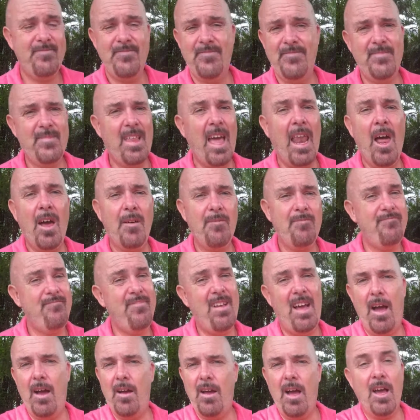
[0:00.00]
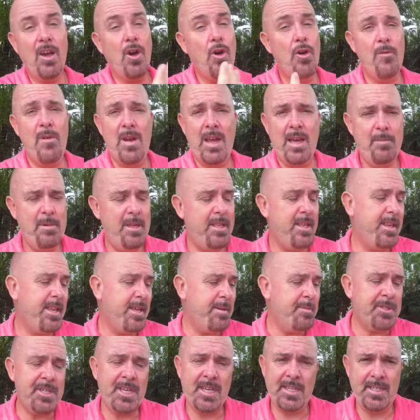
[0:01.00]
then I got to recommend the
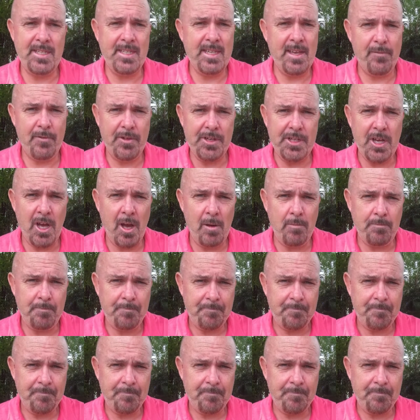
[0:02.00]
Deep Sixes every time.